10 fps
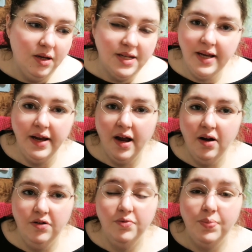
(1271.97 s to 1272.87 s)
taken
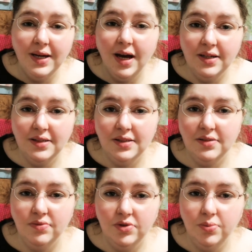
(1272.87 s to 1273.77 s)
care of because
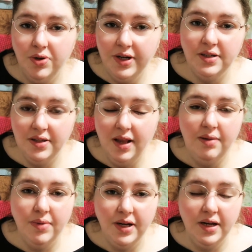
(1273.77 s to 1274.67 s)
you put into
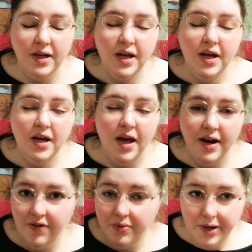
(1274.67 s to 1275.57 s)
that money,
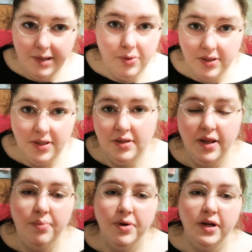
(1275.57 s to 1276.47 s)
and everybody puts into
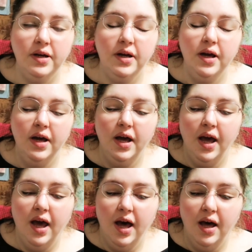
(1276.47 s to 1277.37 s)
that money
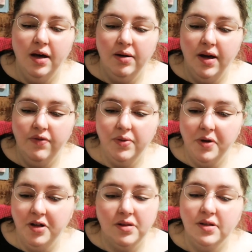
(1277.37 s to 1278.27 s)
every
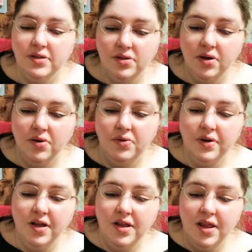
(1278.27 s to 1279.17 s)
month. So
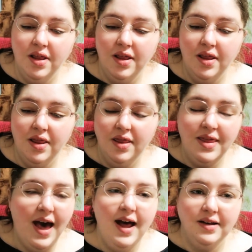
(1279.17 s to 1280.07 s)

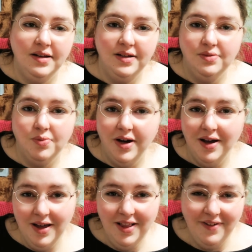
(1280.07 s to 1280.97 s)
that is why
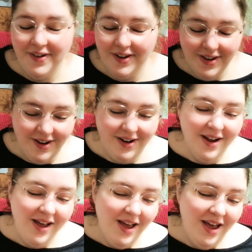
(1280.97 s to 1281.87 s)
I love it here.
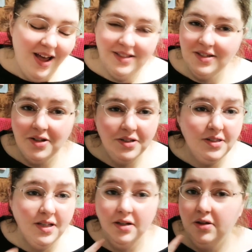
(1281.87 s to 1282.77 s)
It
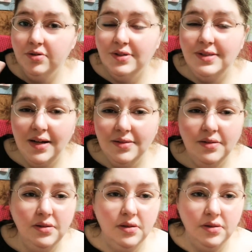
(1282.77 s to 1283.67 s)
includes
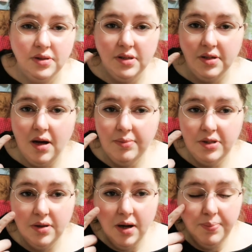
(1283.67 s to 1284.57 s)
dental, includes
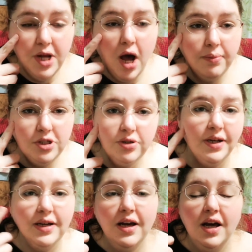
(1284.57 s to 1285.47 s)

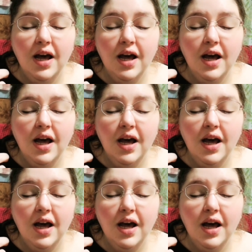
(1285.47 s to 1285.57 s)
optometry.